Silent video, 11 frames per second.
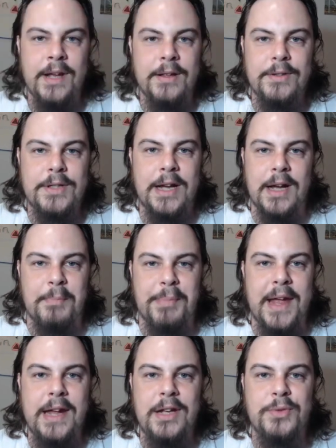There's like a
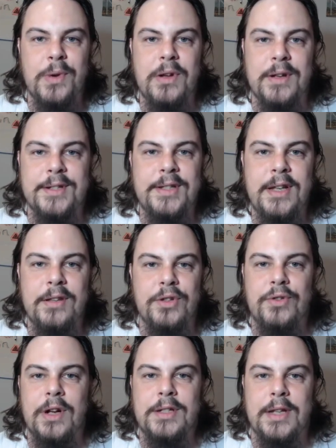page where you can see the
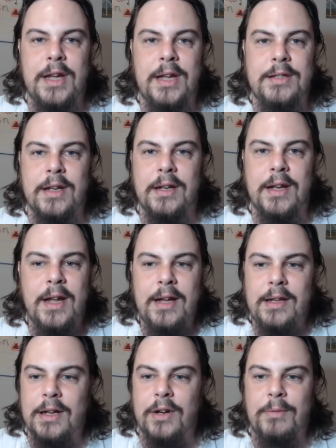trustees and,
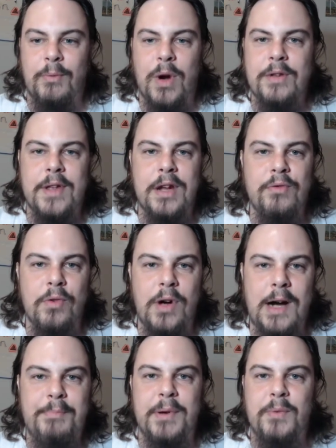you know, where they grew
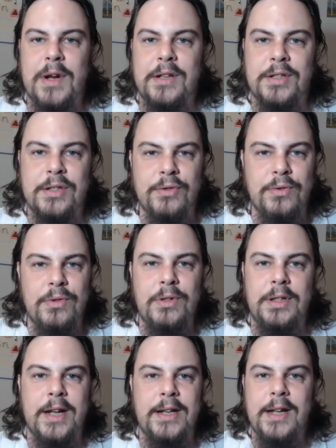up and went to
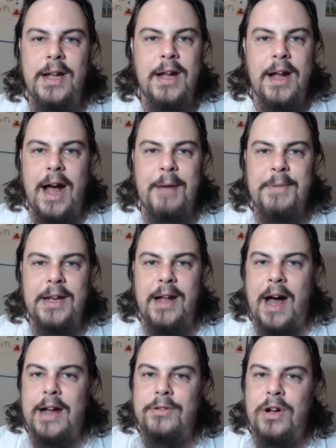school. And I mean,
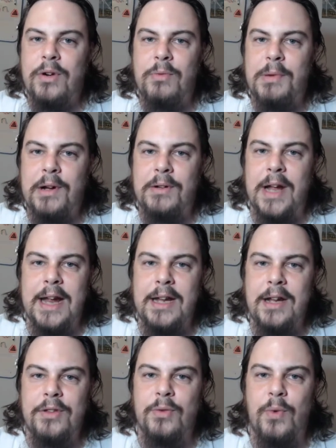I don't know about any
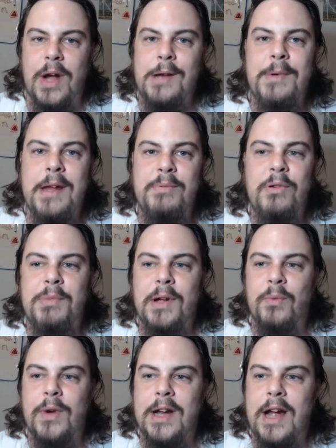other white people, but
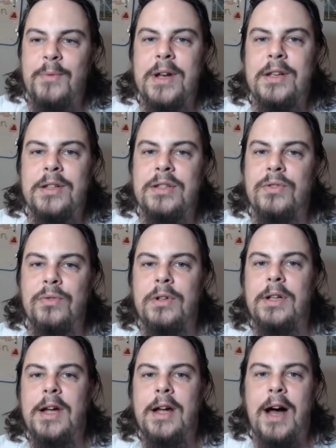when I went to
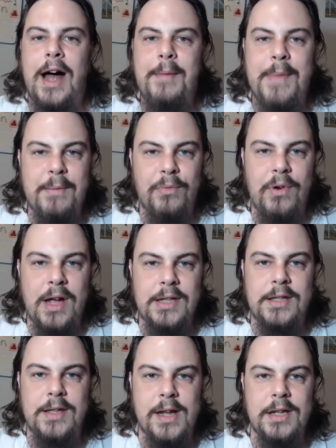school, I
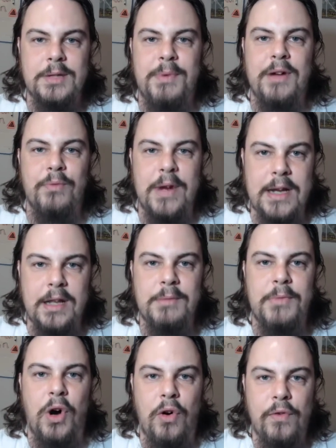memorized things by reading them
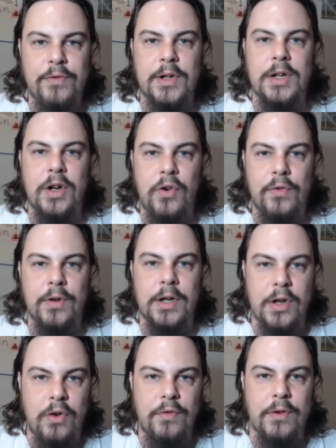over and over and
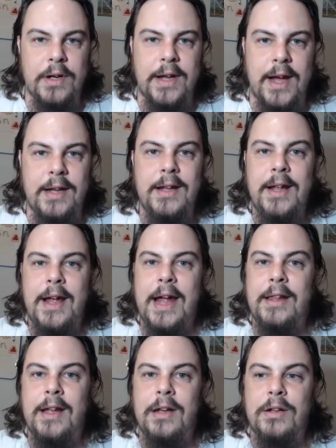over again and
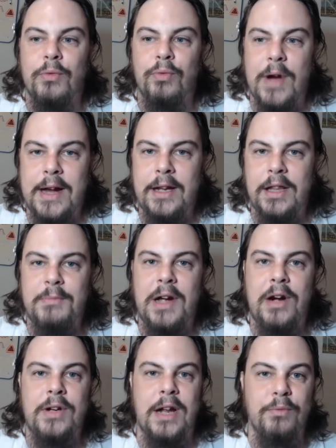then writing them
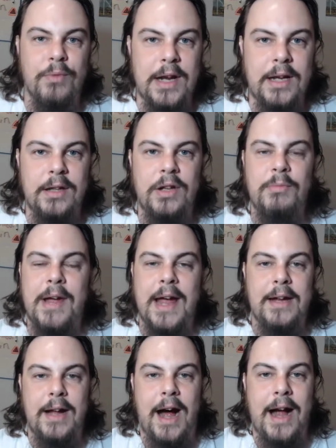out and reading them.
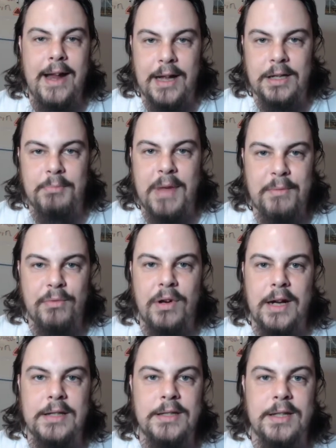And I had to
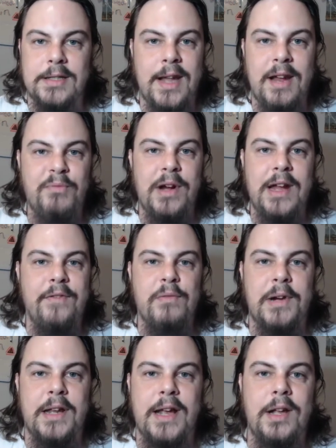memorize the same way
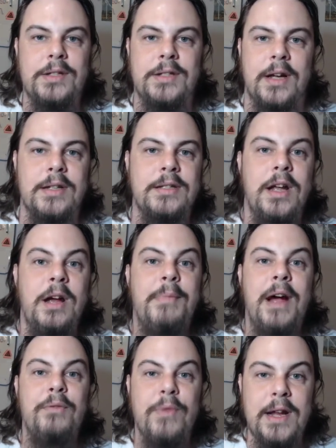everybody else does,
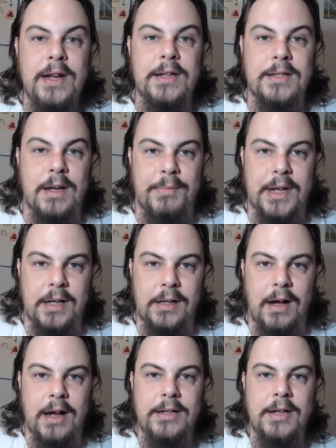by reading something a
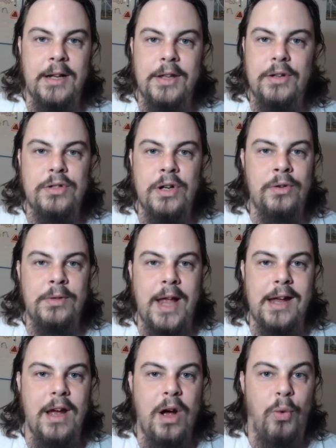lot. There's no
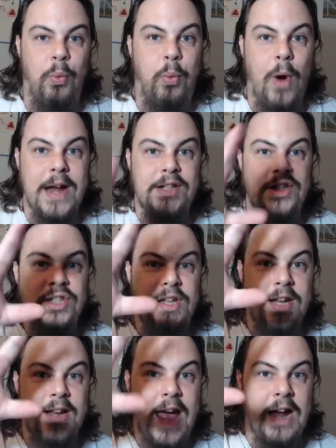like white
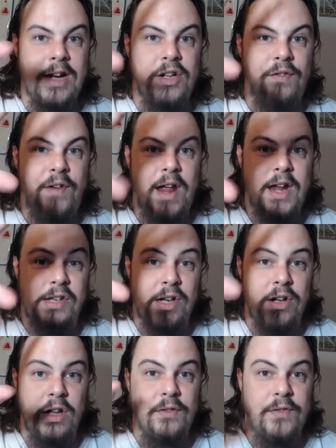skin activate and
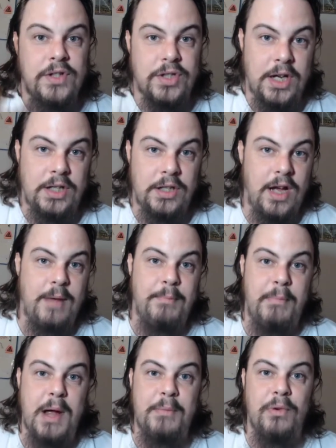all of a sudden I'm
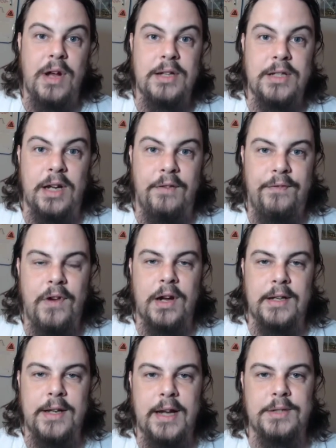memorizing a
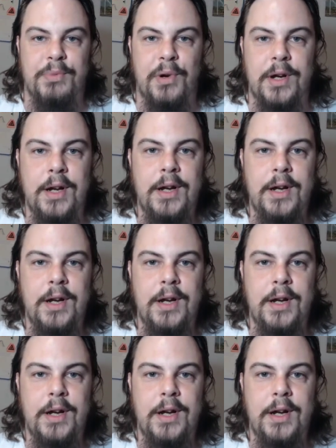fucking textbook.